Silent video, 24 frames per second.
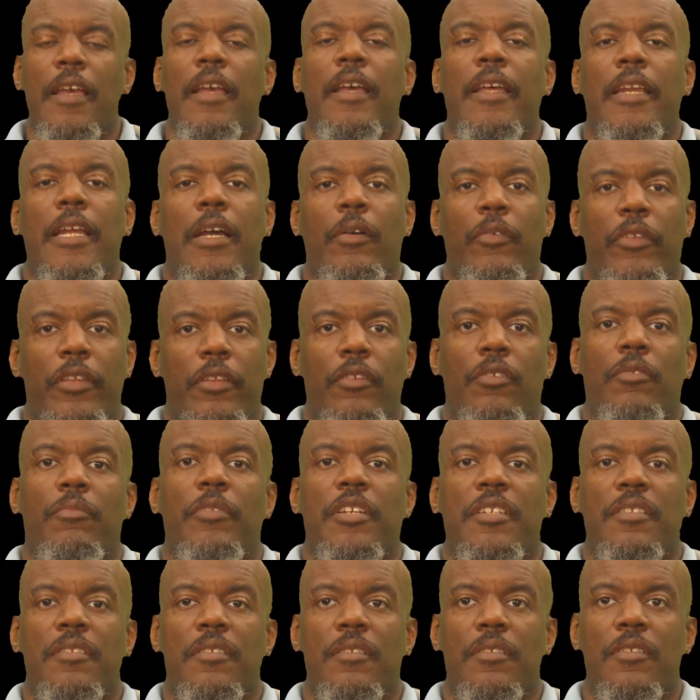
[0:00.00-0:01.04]
and how it
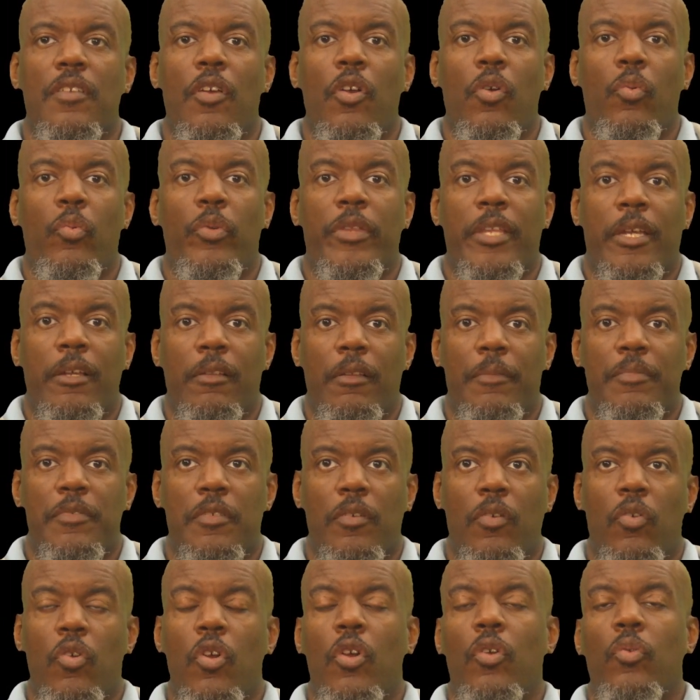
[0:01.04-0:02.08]
intermixes with
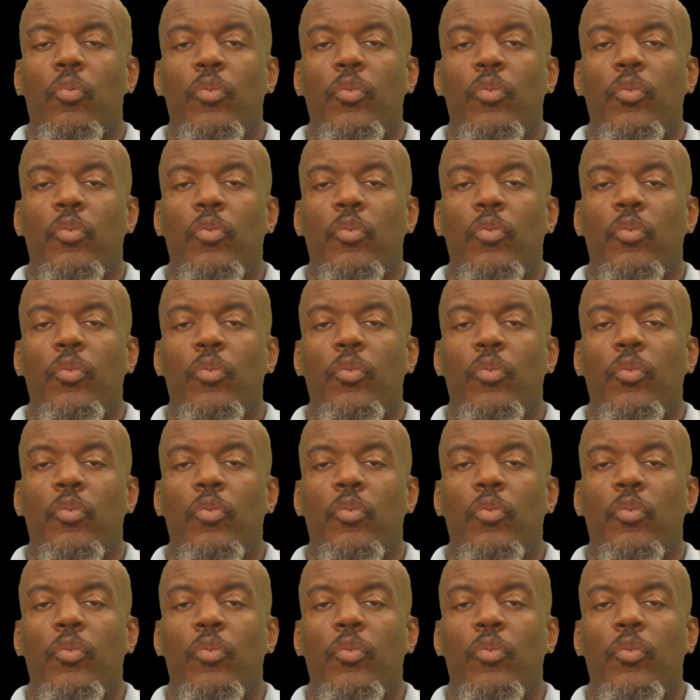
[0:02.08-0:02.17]
Eclipso,